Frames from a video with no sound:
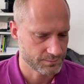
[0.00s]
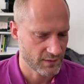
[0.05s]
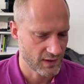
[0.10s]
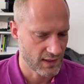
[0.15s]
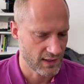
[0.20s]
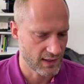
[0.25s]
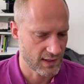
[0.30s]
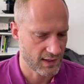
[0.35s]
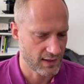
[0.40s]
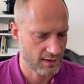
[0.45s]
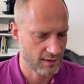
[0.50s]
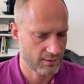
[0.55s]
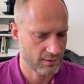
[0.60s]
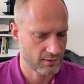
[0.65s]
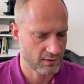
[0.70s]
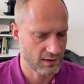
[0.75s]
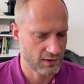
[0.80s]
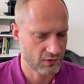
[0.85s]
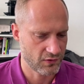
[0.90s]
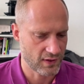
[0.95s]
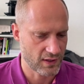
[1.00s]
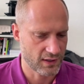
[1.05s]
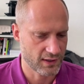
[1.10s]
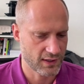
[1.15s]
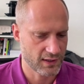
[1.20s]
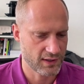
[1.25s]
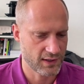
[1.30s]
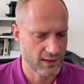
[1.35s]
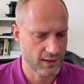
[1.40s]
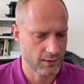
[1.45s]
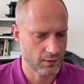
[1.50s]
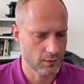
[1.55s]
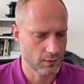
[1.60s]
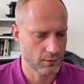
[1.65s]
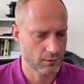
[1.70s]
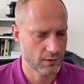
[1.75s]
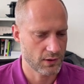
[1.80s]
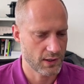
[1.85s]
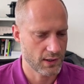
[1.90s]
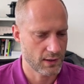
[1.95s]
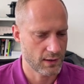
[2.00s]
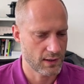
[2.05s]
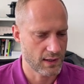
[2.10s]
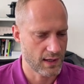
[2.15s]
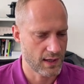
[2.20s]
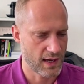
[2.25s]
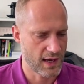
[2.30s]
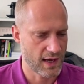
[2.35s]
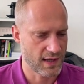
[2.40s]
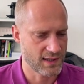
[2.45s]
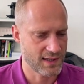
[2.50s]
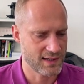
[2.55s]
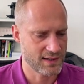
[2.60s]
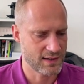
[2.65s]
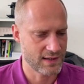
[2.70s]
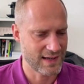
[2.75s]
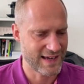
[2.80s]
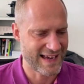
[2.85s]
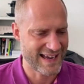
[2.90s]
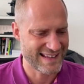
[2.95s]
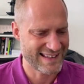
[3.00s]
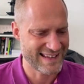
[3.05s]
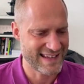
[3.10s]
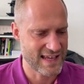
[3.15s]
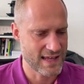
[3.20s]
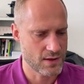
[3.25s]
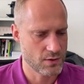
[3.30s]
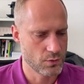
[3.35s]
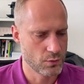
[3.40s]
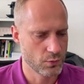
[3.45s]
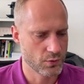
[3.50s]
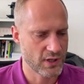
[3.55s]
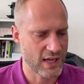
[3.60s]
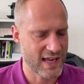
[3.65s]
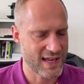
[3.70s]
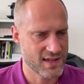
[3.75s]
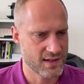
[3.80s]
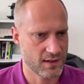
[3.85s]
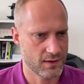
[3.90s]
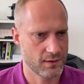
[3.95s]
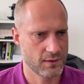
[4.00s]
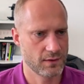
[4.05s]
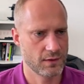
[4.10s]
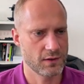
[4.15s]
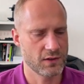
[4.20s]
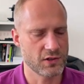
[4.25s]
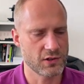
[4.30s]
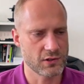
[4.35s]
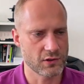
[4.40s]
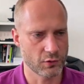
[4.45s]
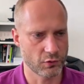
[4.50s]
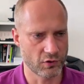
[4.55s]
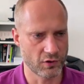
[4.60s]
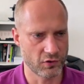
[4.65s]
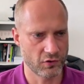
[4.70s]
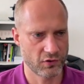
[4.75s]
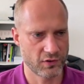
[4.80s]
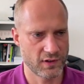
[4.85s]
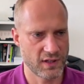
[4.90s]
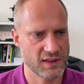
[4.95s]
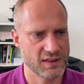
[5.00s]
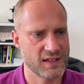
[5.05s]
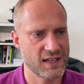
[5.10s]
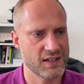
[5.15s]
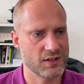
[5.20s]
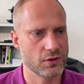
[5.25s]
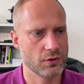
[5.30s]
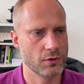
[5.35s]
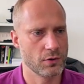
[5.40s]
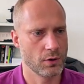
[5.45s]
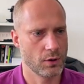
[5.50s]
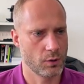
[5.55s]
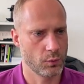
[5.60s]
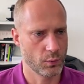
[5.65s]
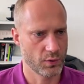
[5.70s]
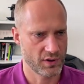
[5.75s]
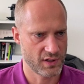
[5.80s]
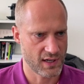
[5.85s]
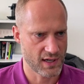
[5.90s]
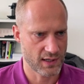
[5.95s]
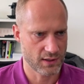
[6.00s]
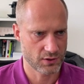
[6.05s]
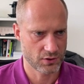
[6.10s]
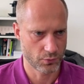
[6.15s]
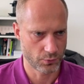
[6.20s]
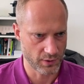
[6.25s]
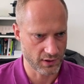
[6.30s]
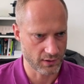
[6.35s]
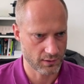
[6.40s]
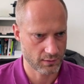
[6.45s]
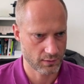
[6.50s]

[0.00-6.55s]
and it's targeting on uneducated users that they don't know what they are doing.